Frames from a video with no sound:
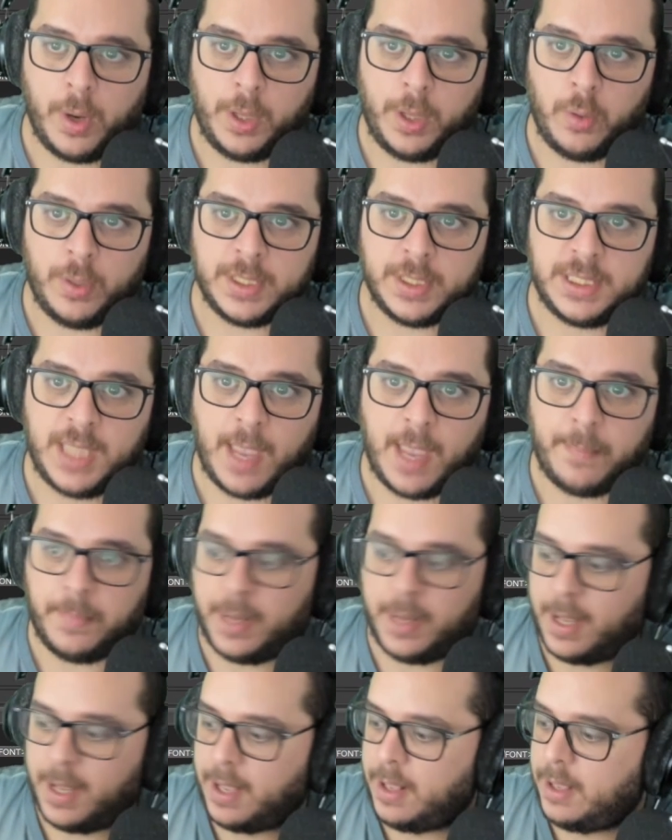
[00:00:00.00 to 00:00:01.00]
I do instead?
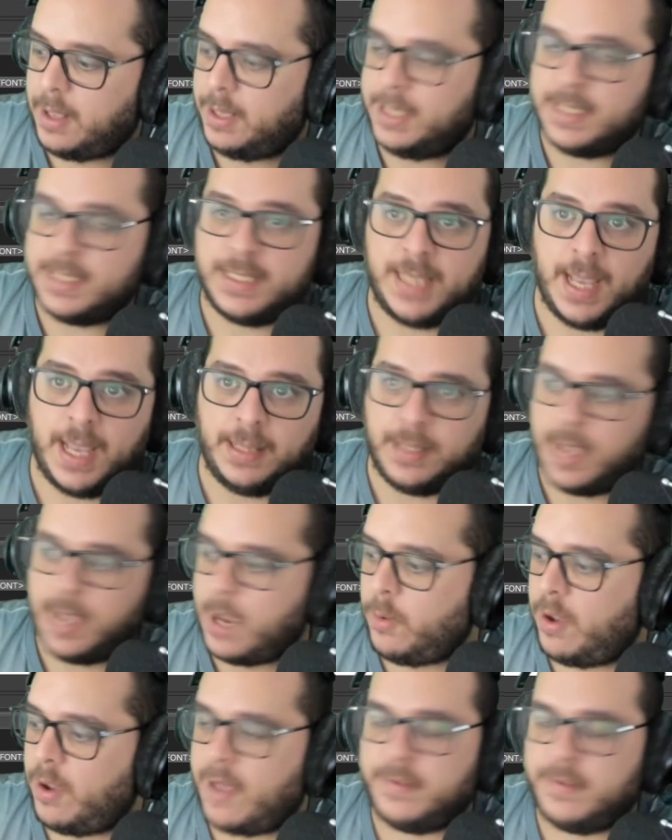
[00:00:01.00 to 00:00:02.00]
Instead, I
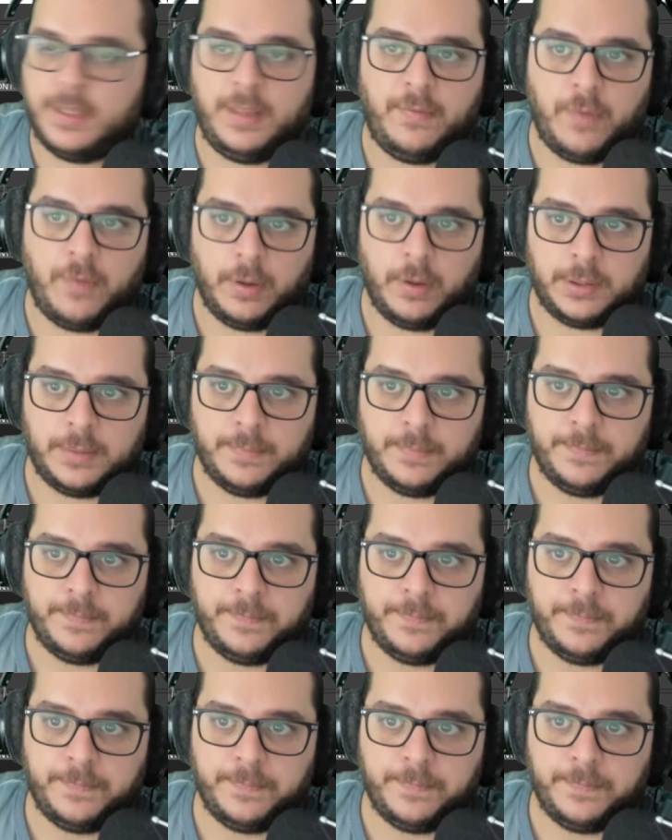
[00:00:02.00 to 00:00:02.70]
will have the default.